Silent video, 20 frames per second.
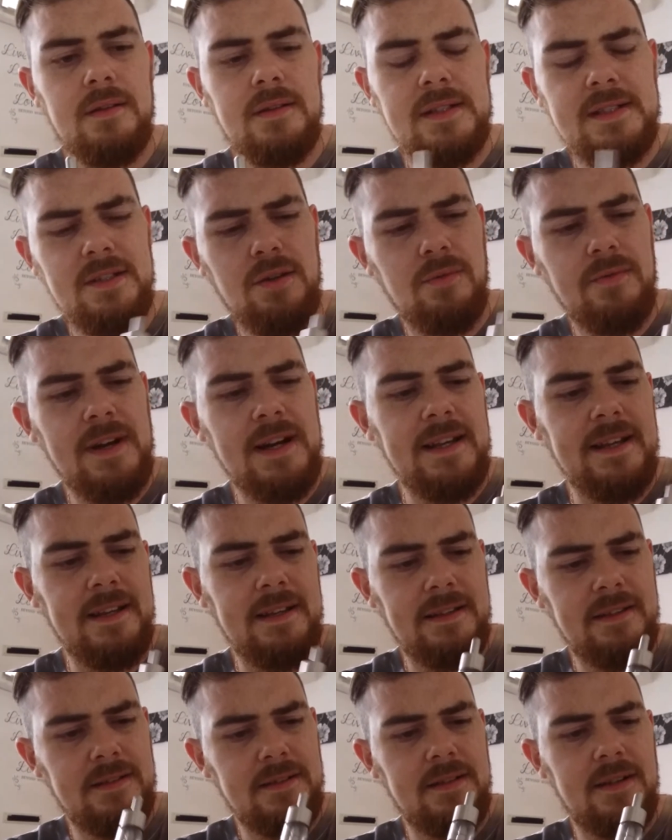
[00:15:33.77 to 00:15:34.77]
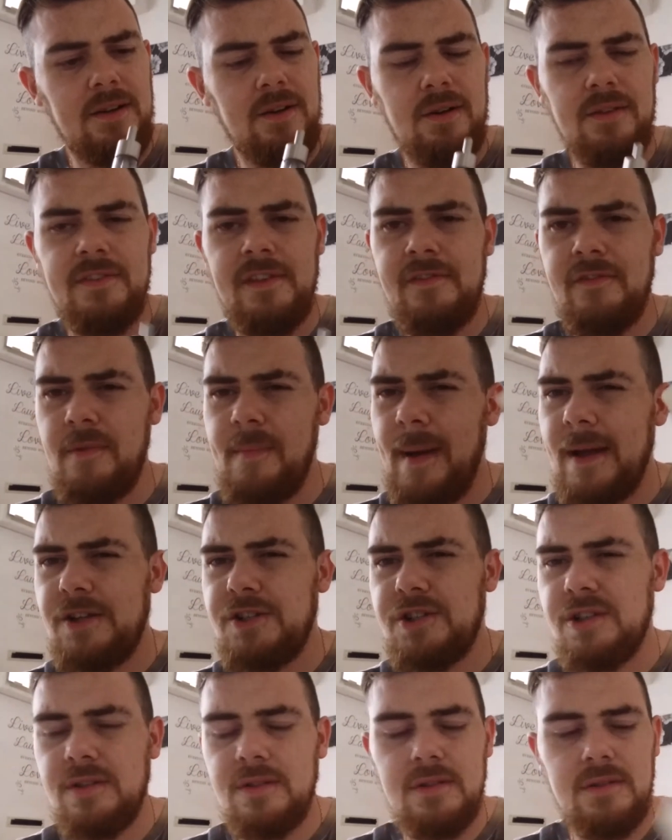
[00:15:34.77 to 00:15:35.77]
There's not really a lot of
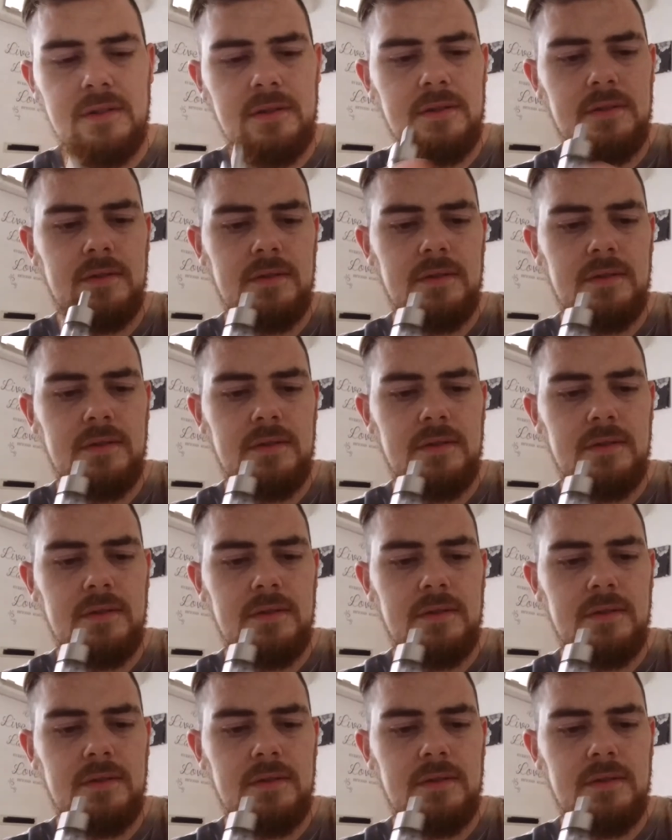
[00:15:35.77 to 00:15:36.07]
information